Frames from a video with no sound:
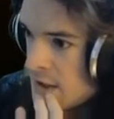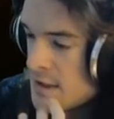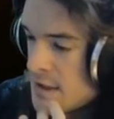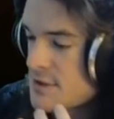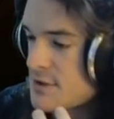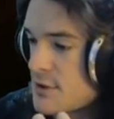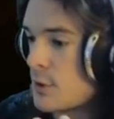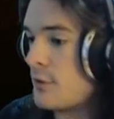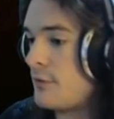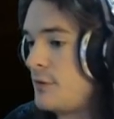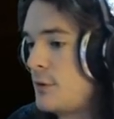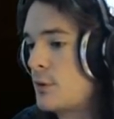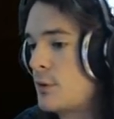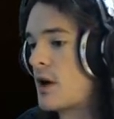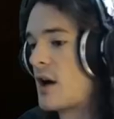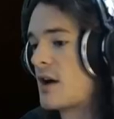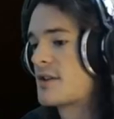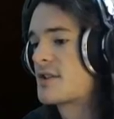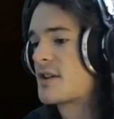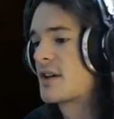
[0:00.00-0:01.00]
So if you
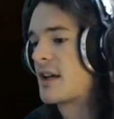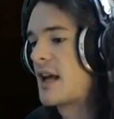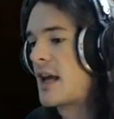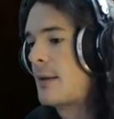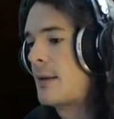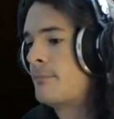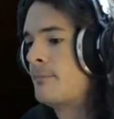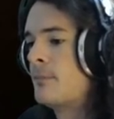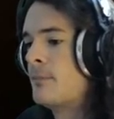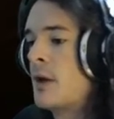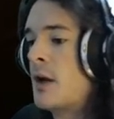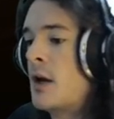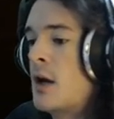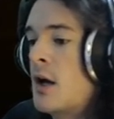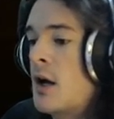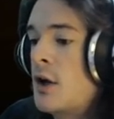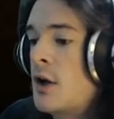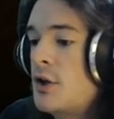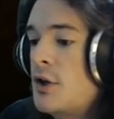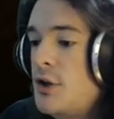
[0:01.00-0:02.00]
lost a game,
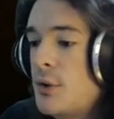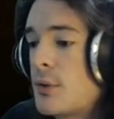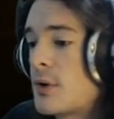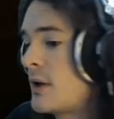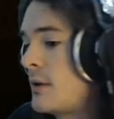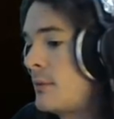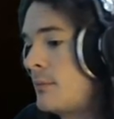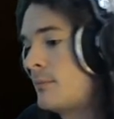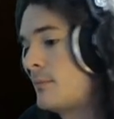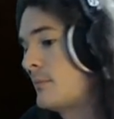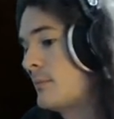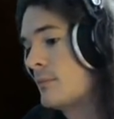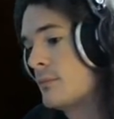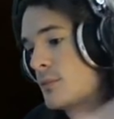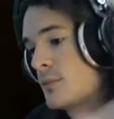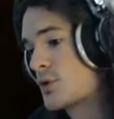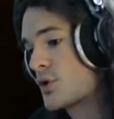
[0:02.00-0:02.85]
You can